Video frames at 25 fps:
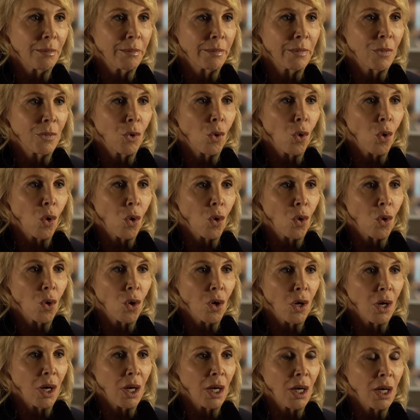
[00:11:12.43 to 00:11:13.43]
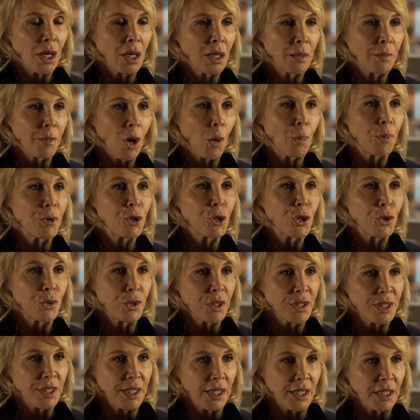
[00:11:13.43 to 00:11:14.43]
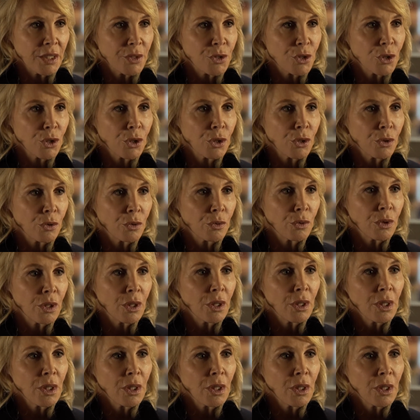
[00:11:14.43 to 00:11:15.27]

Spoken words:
more opportunity to